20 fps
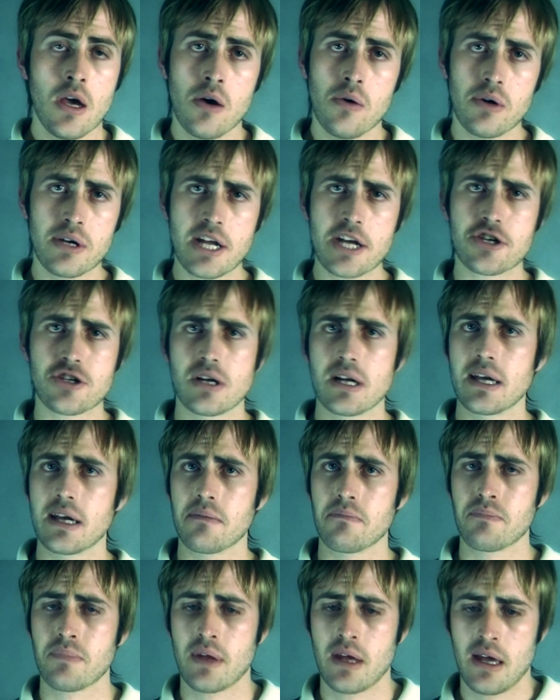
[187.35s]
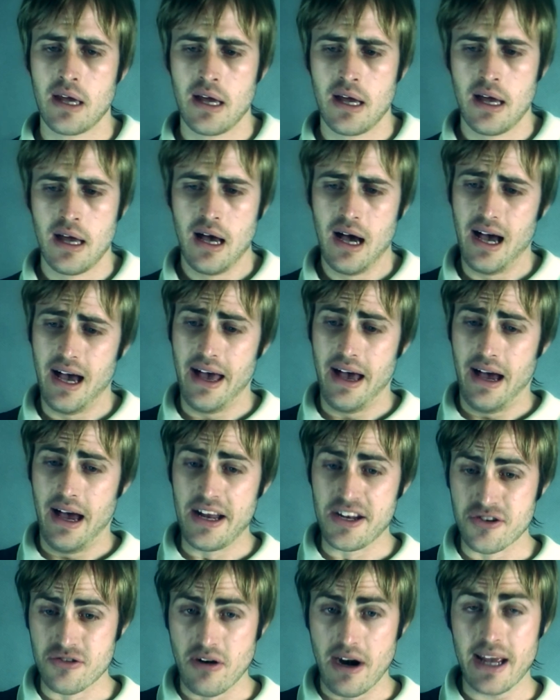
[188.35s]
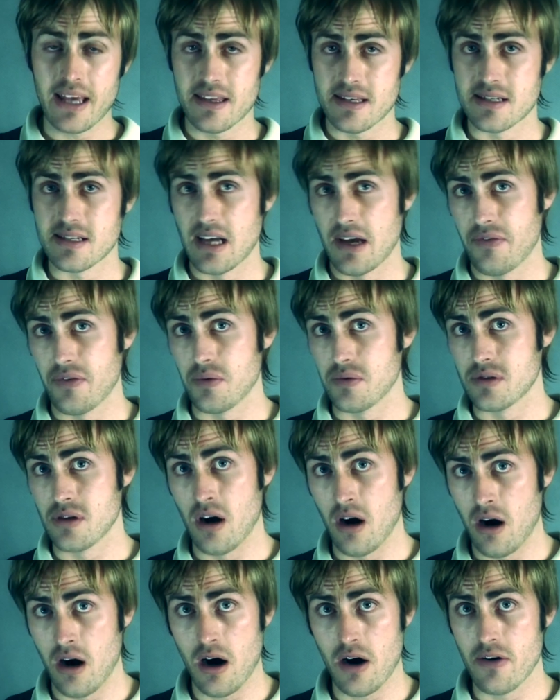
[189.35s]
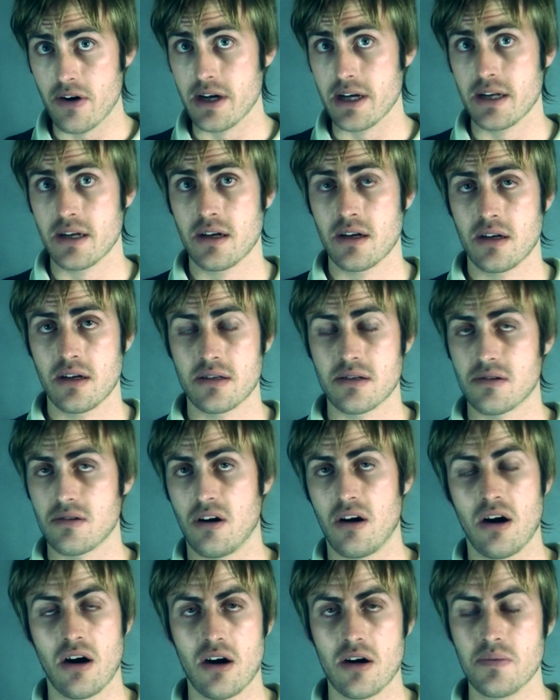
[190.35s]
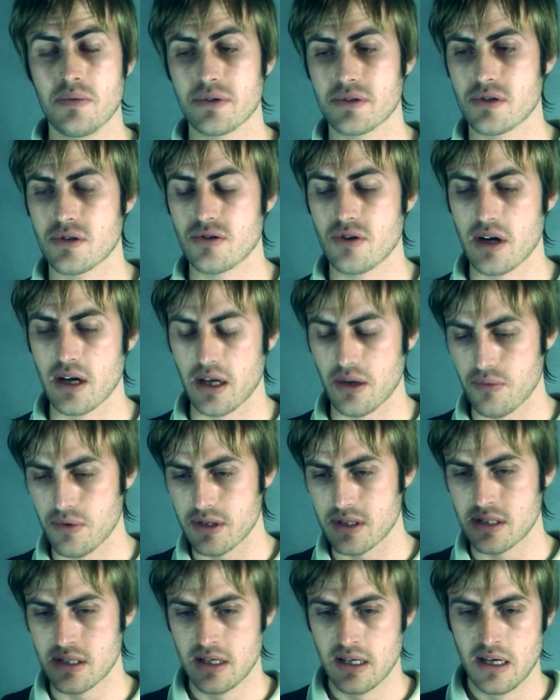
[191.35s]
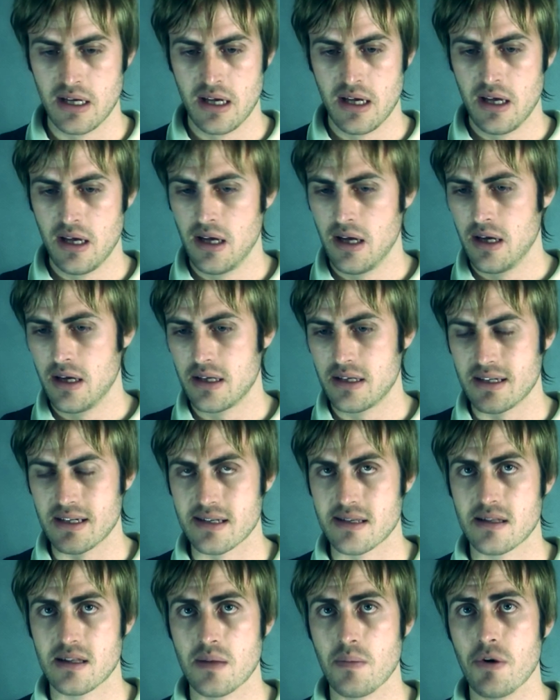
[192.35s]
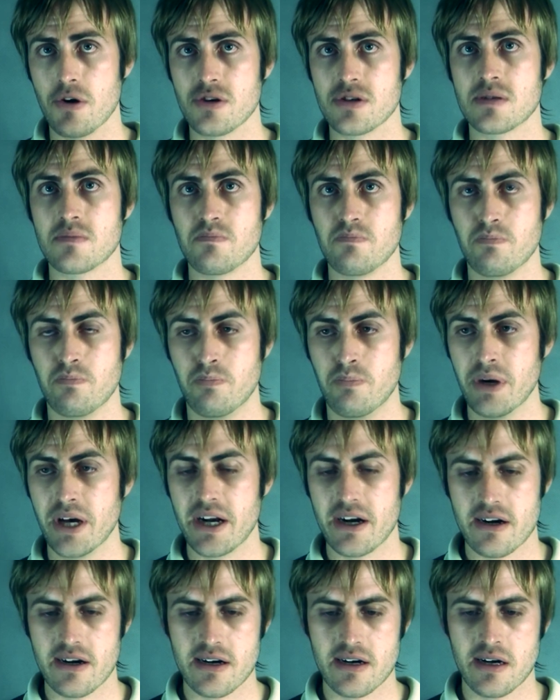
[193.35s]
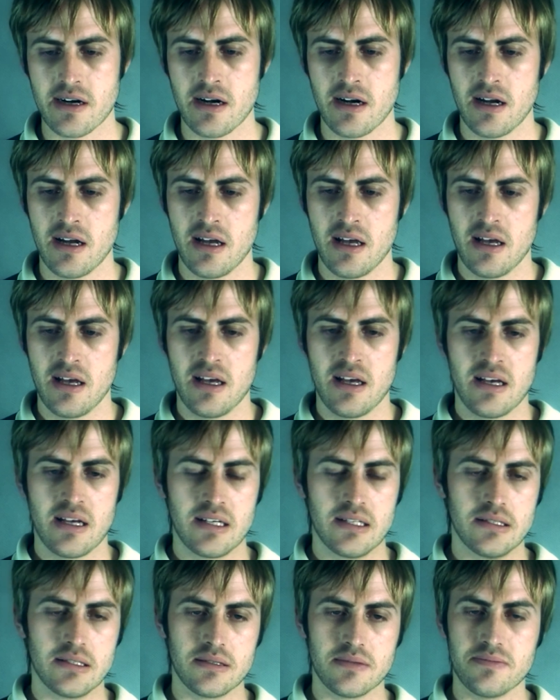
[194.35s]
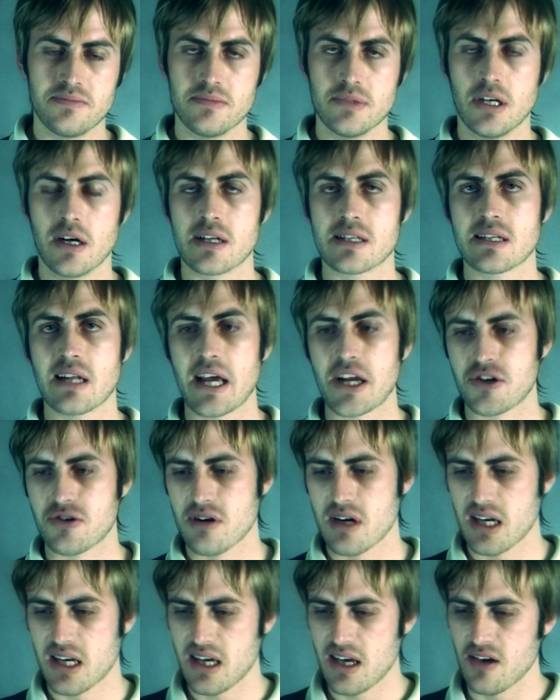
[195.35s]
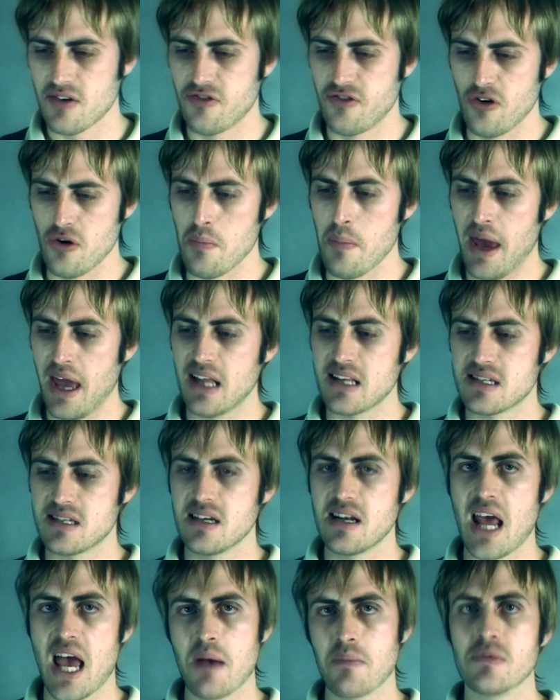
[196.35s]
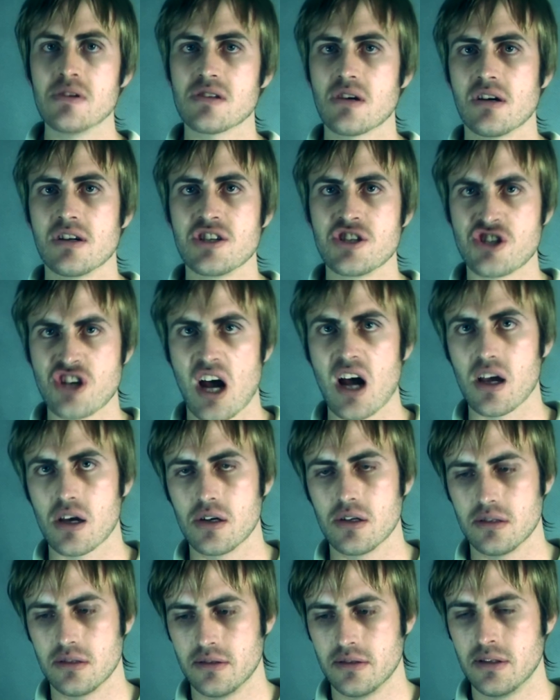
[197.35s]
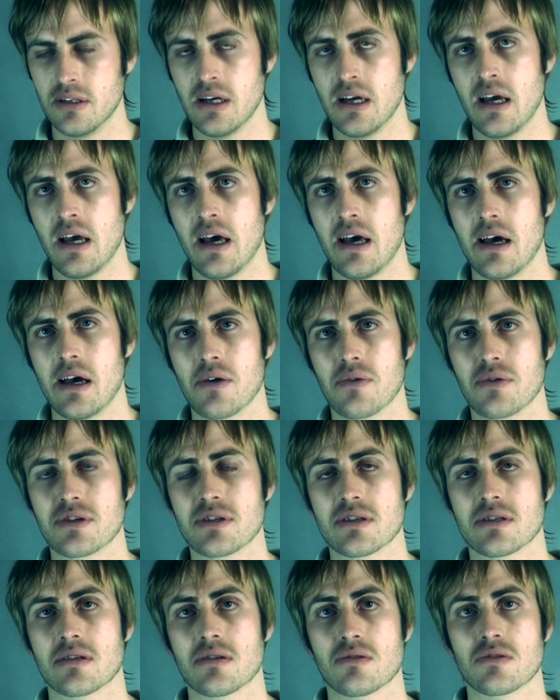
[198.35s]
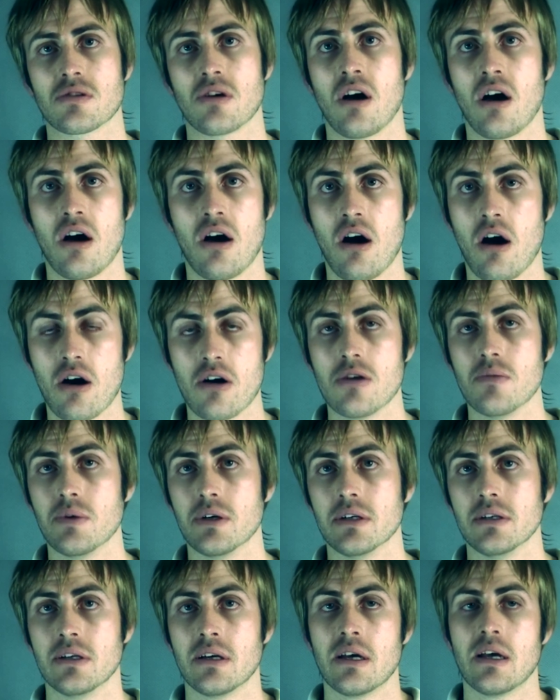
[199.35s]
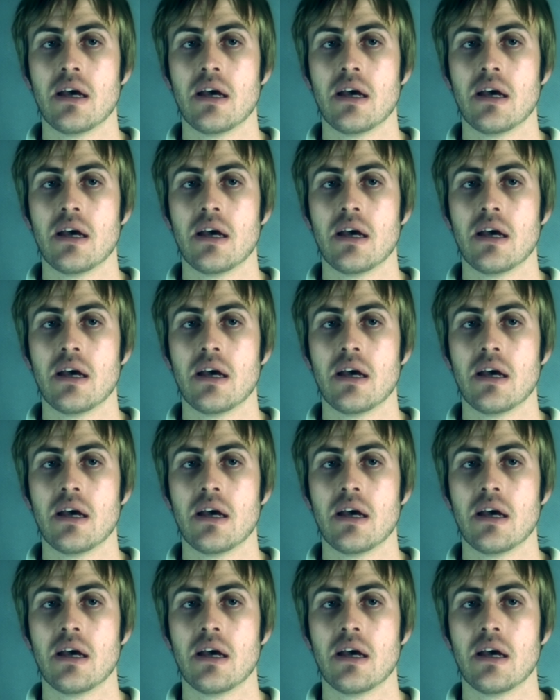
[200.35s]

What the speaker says: well, initially I drank the stuff. It was horrid, horrible to drink. It was just the most bitter. Oh, it's like drinking fermented Amazon jungle. It was horrible.